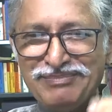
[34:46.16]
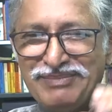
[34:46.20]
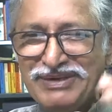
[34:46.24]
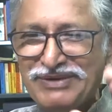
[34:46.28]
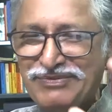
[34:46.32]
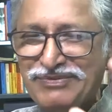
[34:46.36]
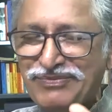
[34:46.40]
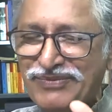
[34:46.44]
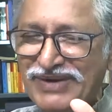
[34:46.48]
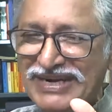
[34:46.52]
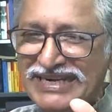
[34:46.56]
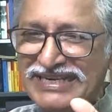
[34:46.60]

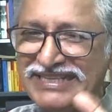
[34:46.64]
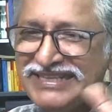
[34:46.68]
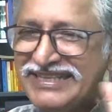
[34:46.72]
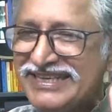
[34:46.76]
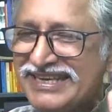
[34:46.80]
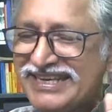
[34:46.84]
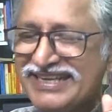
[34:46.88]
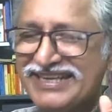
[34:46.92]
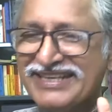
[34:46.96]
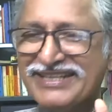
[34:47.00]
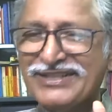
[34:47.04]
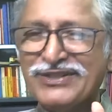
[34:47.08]
but one
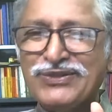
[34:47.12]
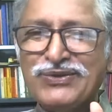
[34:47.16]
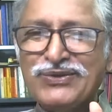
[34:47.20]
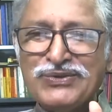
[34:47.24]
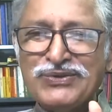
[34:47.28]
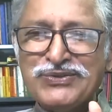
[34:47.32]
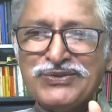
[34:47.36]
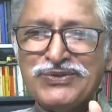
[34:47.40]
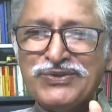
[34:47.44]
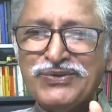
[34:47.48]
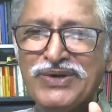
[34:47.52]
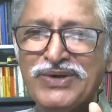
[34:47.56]
thing,
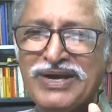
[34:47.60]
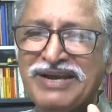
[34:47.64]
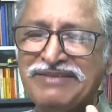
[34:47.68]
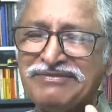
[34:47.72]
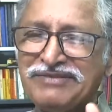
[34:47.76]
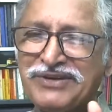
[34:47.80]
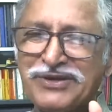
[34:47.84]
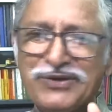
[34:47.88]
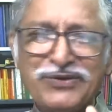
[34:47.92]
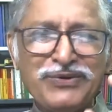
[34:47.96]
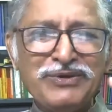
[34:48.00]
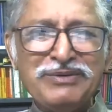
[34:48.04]
those who
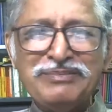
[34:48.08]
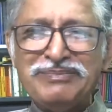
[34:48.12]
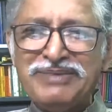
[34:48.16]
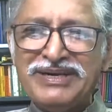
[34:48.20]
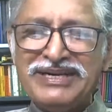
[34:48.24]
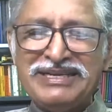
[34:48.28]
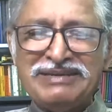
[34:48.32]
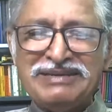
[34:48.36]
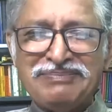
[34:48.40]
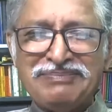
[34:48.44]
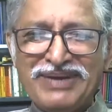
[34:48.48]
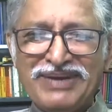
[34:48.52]
have grown
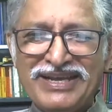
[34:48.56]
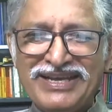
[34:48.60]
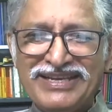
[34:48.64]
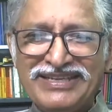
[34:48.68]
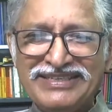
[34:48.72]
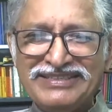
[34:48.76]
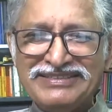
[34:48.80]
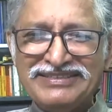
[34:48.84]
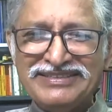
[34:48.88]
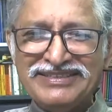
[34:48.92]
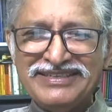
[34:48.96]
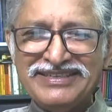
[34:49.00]
money
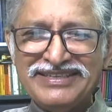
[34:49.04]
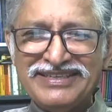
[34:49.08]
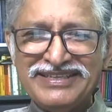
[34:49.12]
plant,